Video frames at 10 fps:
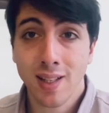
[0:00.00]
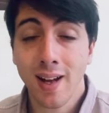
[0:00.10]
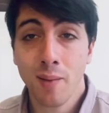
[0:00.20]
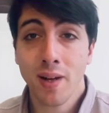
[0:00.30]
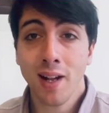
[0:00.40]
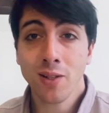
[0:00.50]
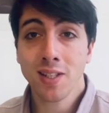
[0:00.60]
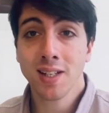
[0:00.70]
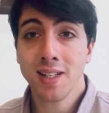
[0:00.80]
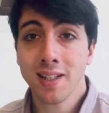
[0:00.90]
Alberello
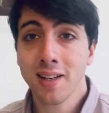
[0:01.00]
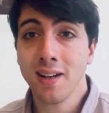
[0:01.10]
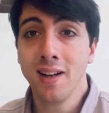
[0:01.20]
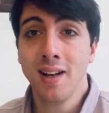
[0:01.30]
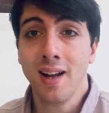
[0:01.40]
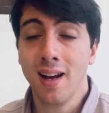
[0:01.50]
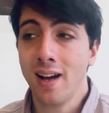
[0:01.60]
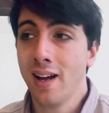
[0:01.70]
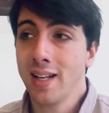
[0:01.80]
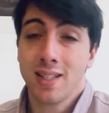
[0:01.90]
technique
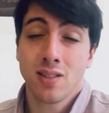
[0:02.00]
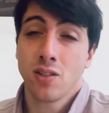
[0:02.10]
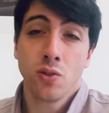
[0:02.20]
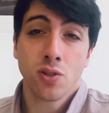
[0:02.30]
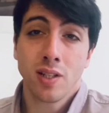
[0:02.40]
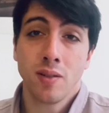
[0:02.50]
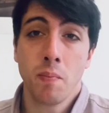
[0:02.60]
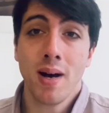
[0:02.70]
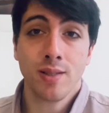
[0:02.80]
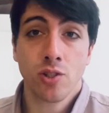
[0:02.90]
is usually the
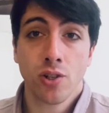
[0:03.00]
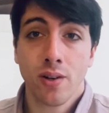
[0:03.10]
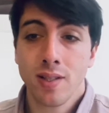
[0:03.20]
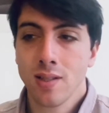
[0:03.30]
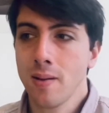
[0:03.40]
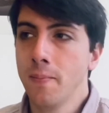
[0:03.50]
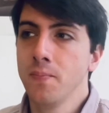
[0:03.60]
best choice